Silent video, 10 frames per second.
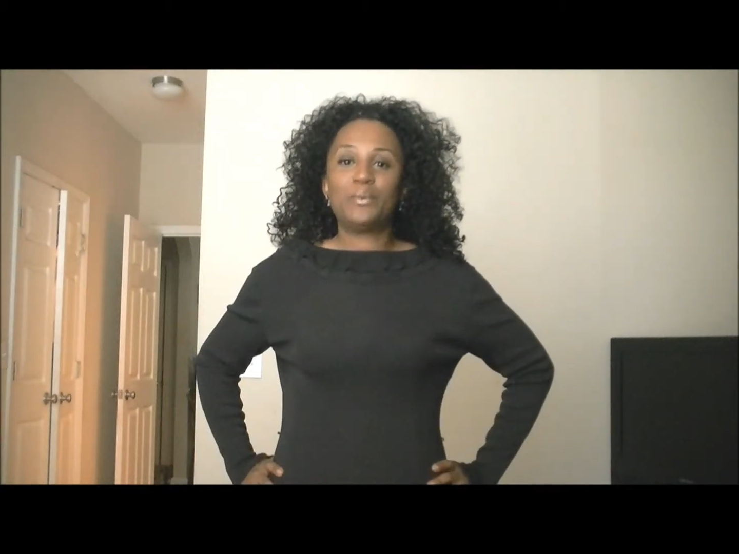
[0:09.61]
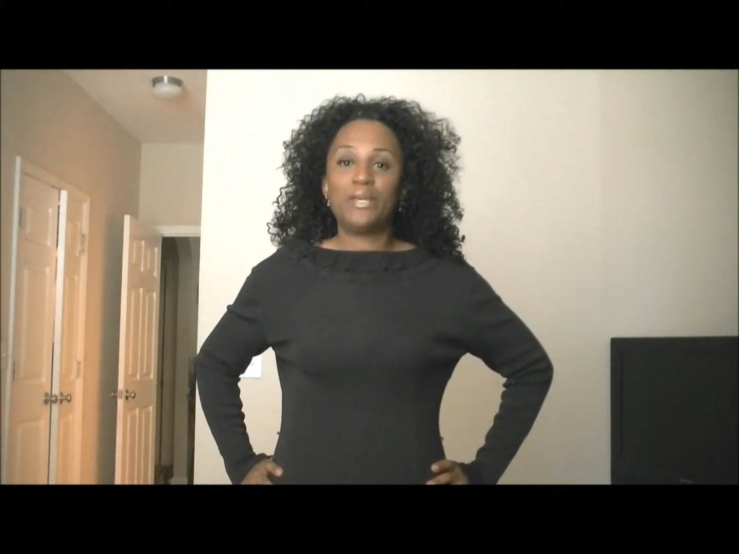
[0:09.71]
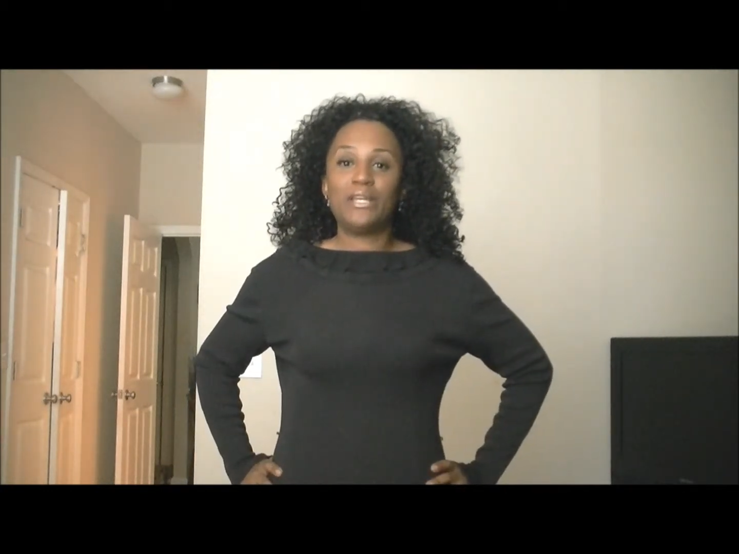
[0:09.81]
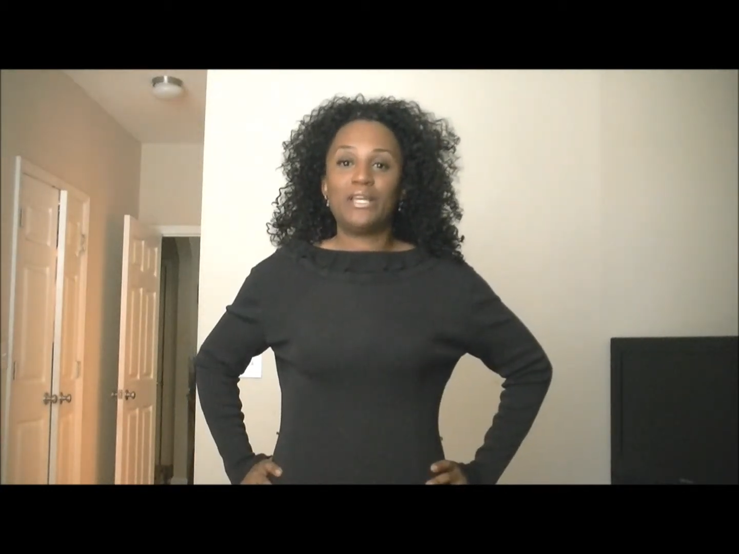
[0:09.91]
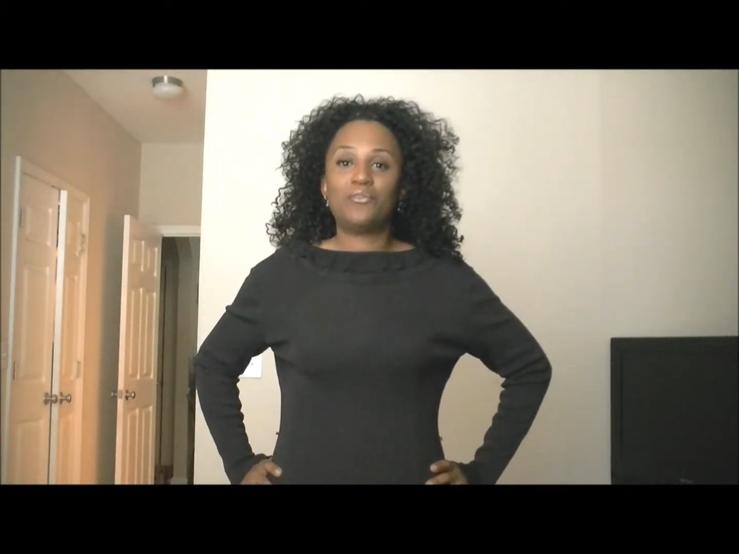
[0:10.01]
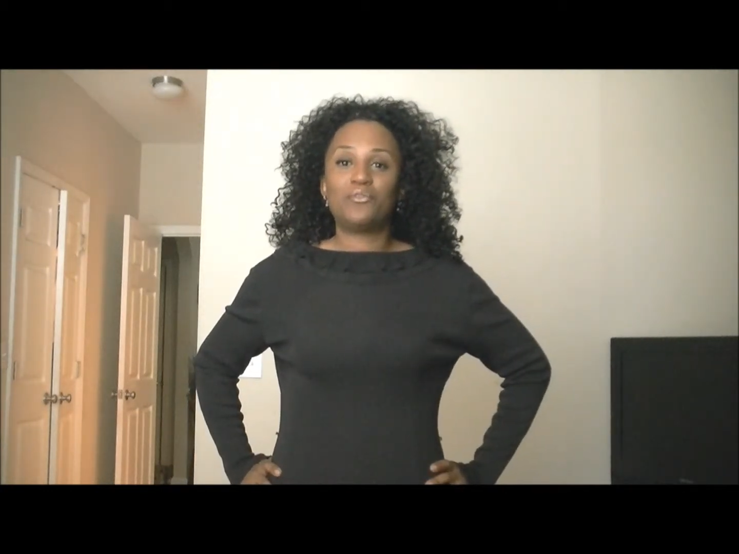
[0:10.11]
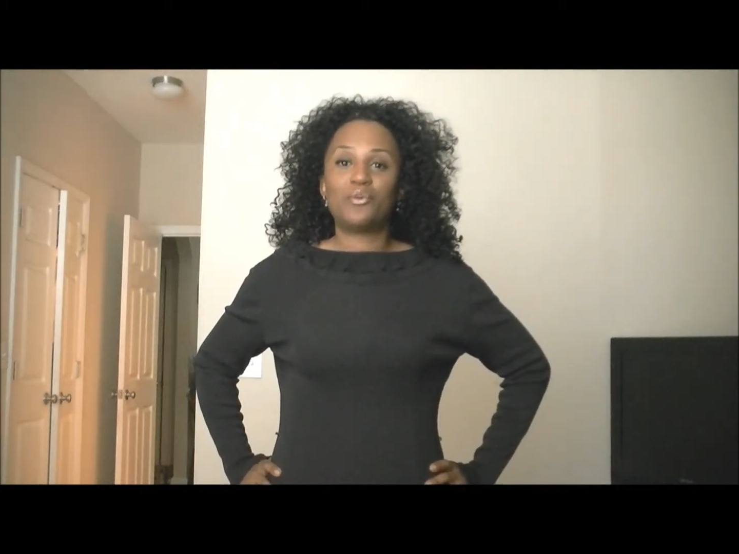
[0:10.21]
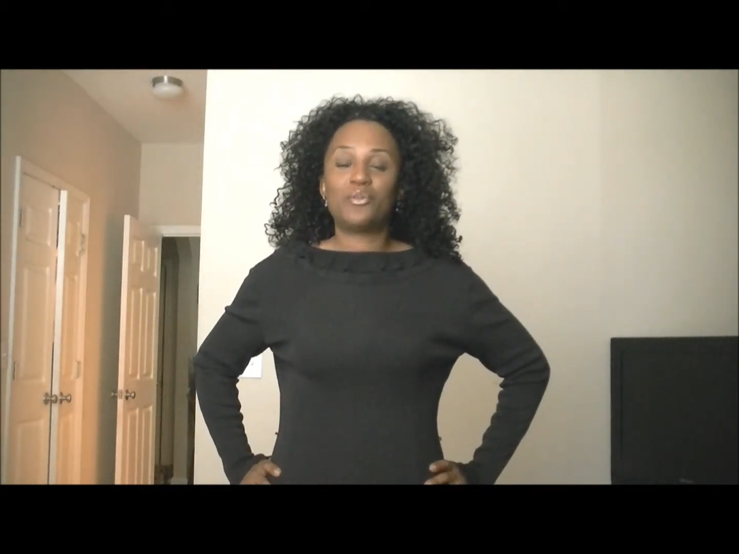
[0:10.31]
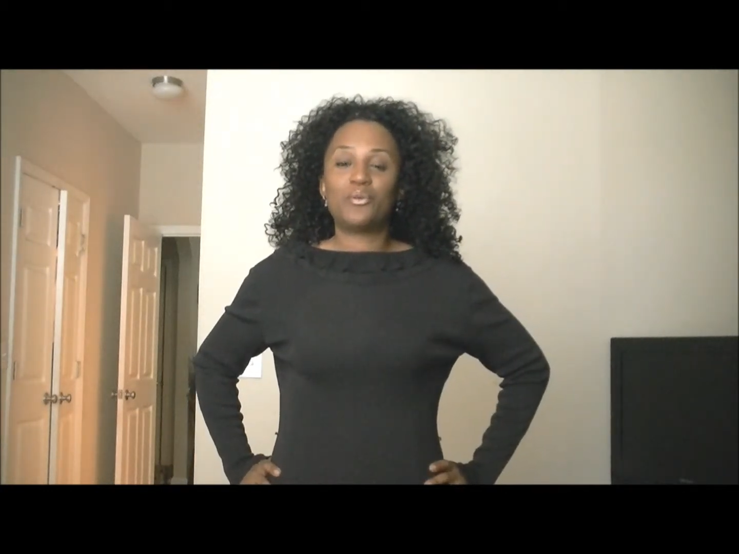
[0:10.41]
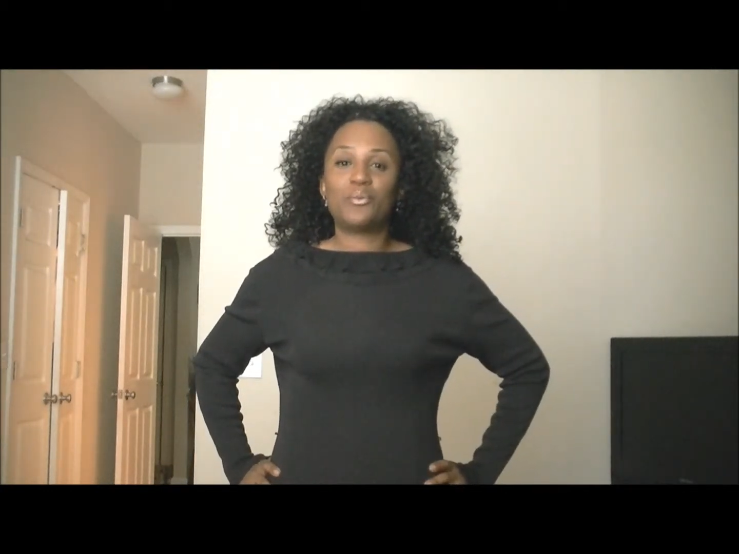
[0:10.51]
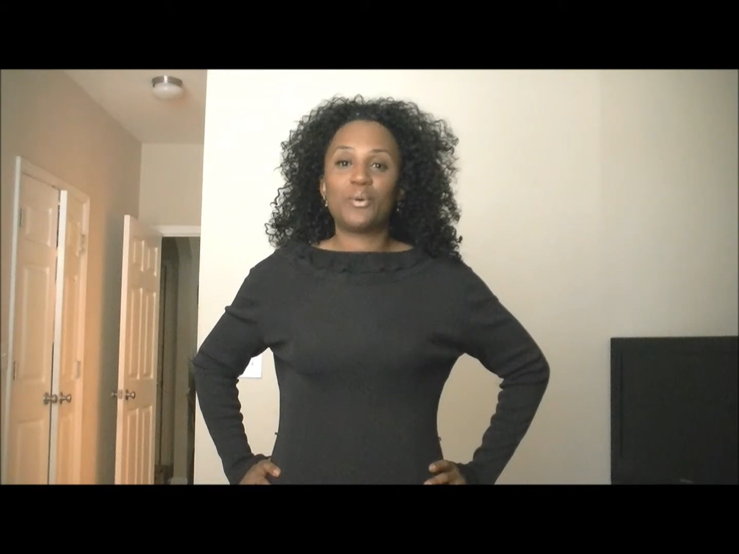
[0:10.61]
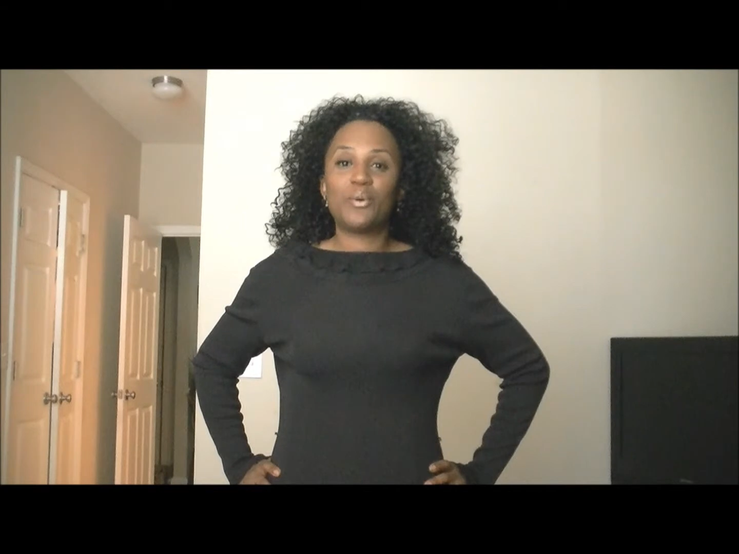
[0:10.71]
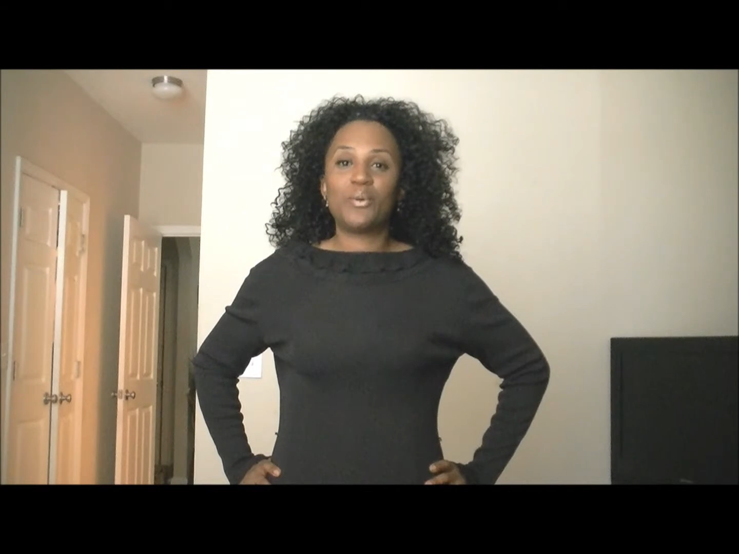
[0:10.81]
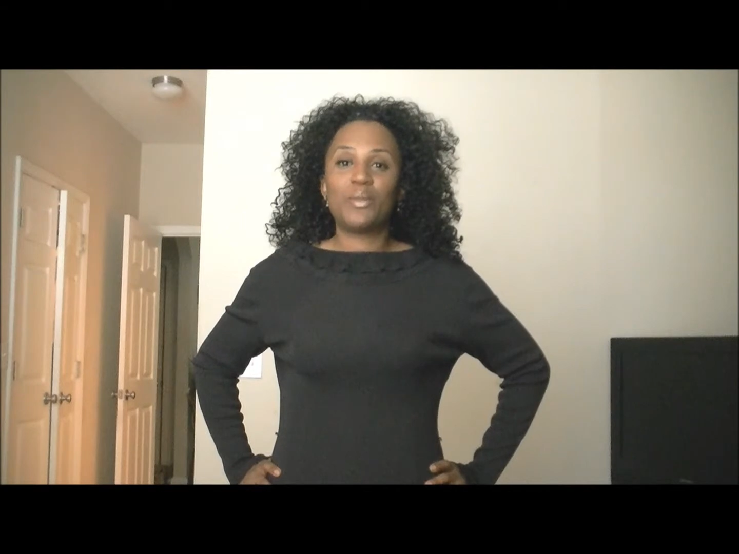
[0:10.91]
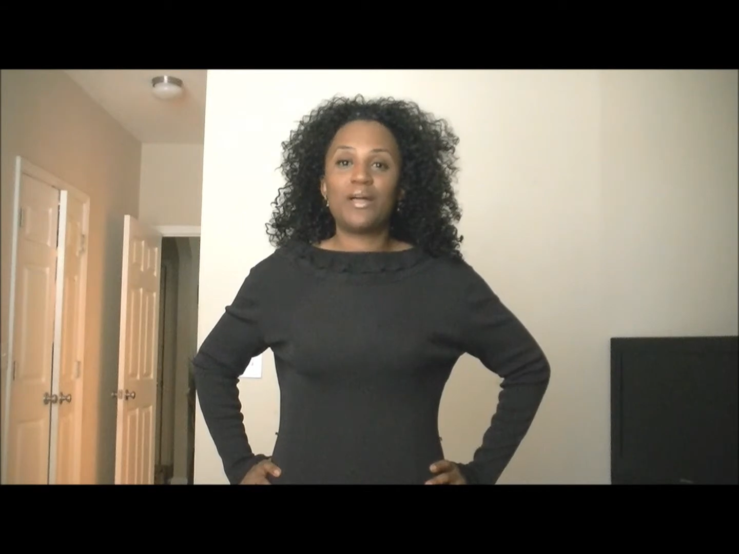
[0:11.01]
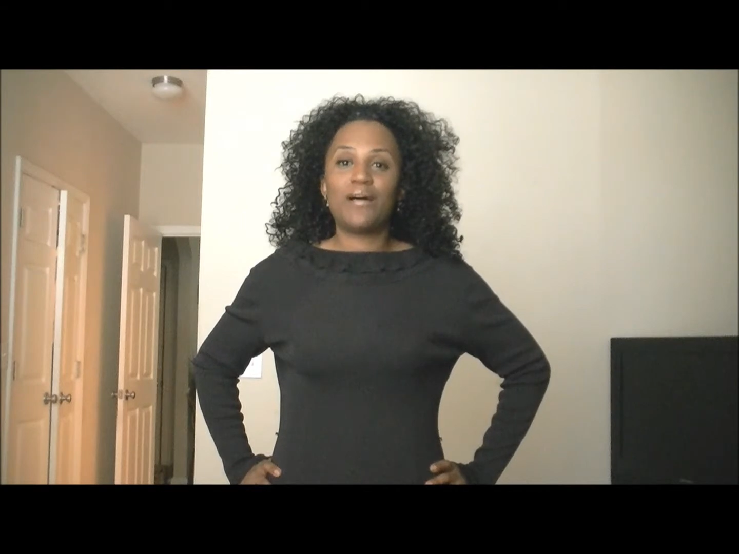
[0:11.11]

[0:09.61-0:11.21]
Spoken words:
reading for the role